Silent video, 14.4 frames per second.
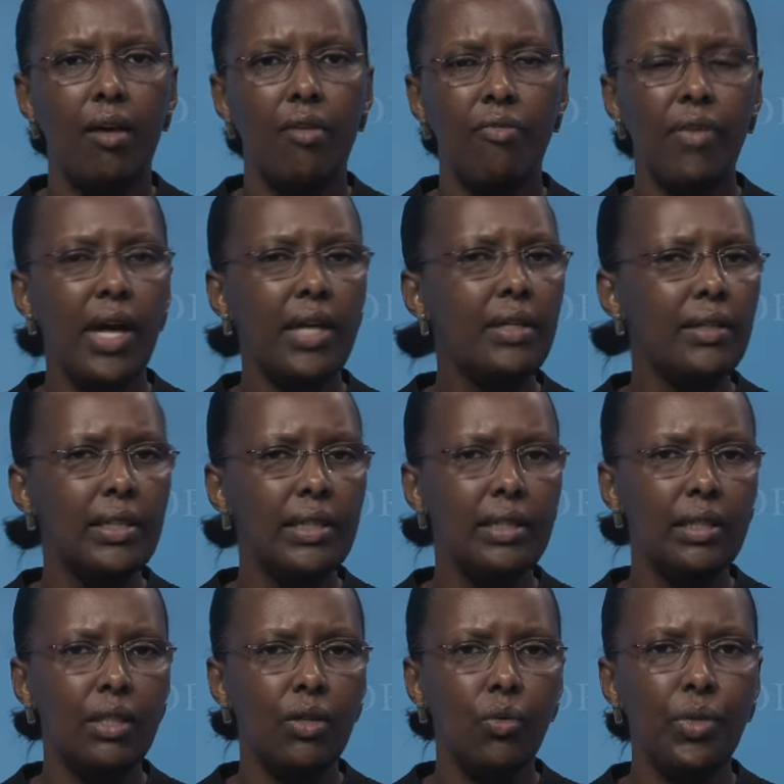
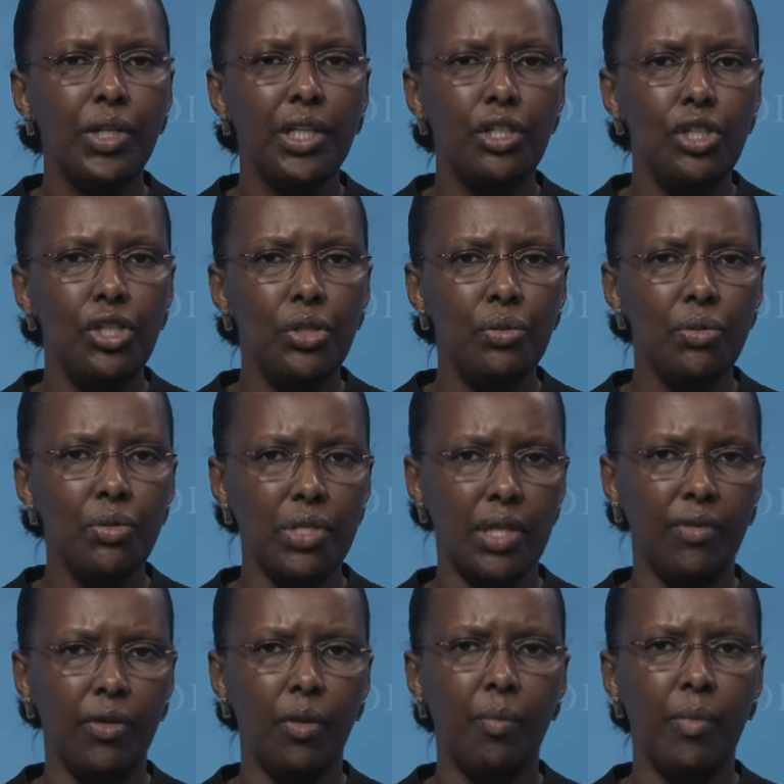Finally, we can use
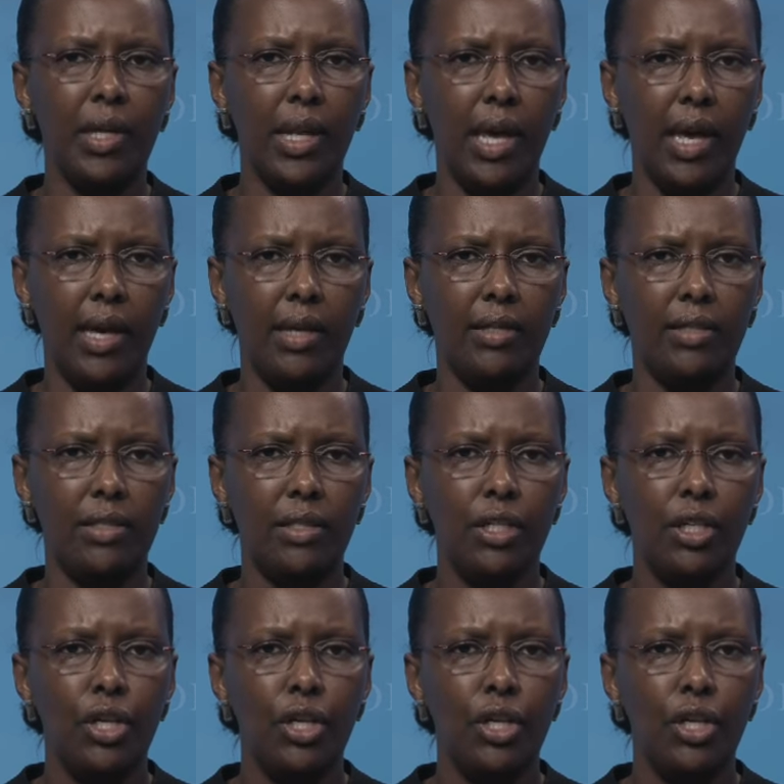development aid